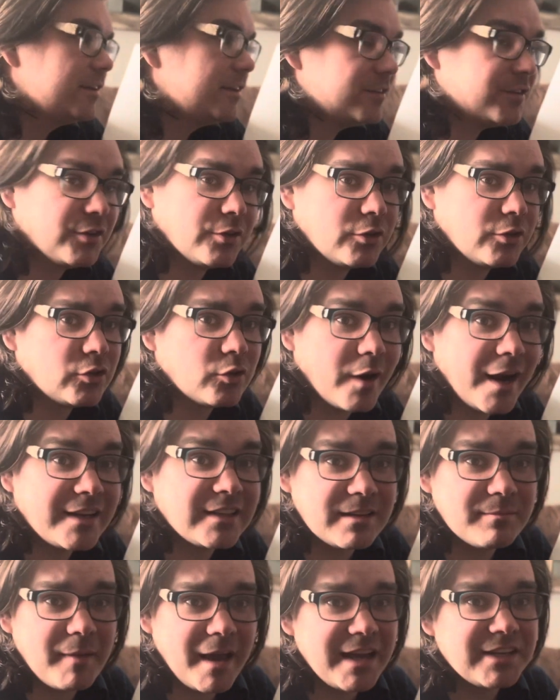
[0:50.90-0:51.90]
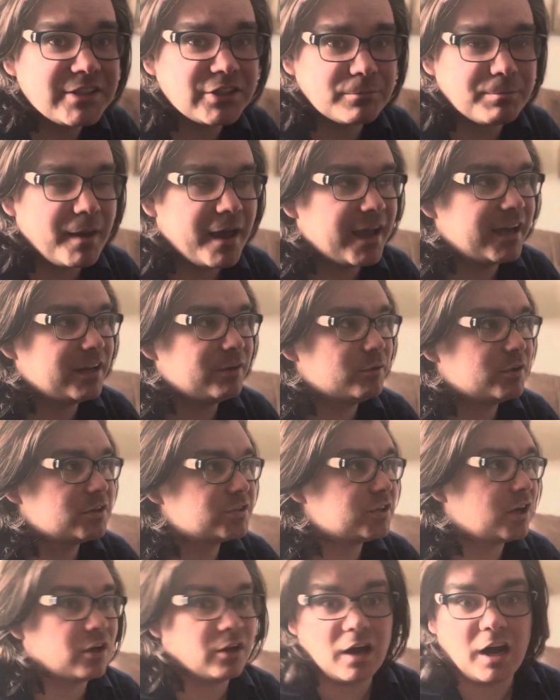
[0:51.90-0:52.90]
to directing Major Payne,
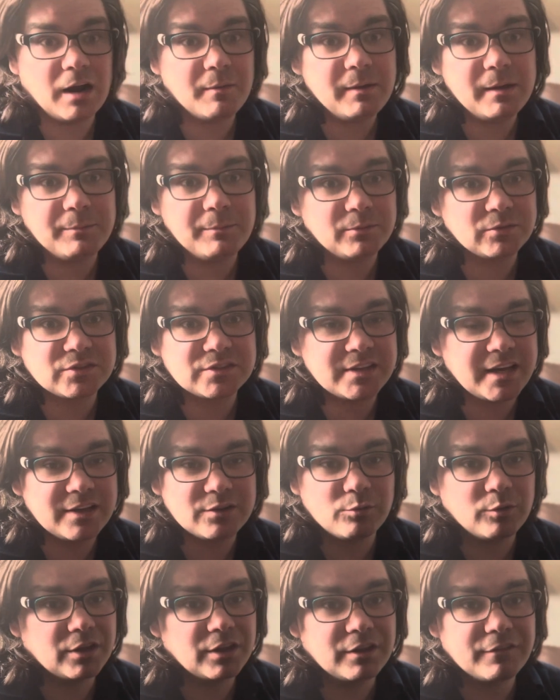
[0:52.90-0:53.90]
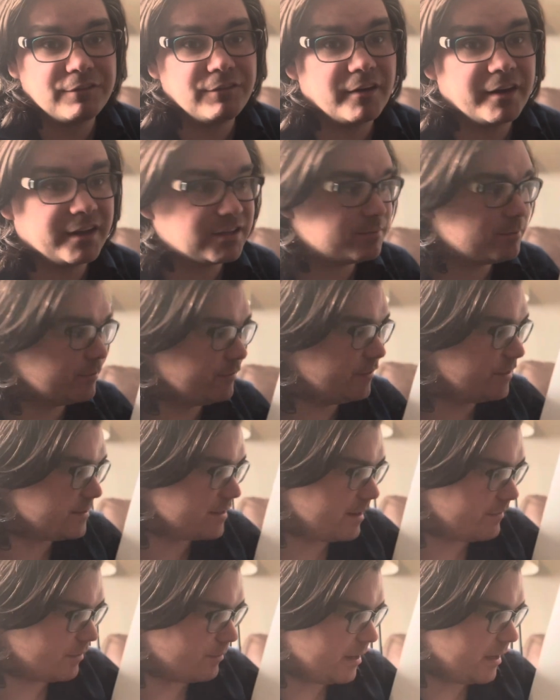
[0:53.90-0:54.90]
which a lot of people say is one of the funniest movies
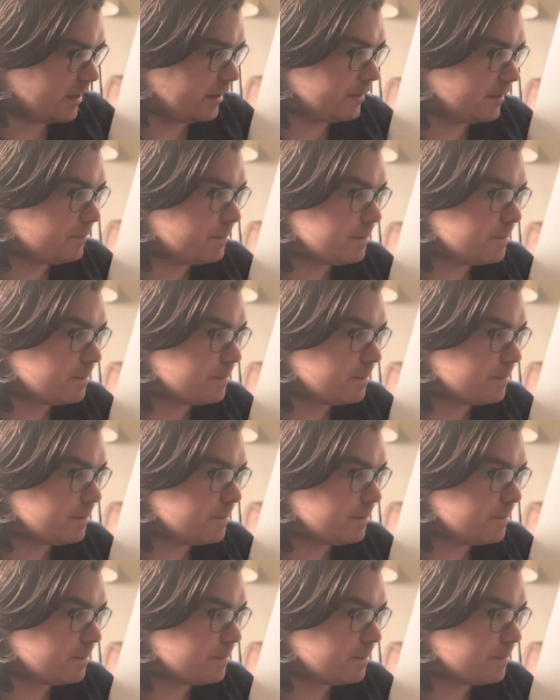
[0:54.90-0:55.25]
ever made.